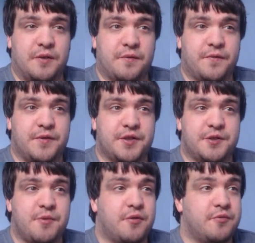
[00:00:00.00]
other videos
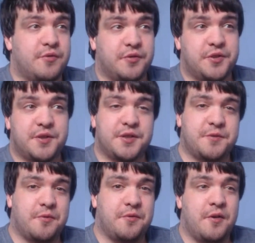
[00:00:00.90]
as well, not just
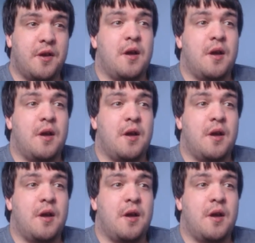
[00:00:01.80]
this one.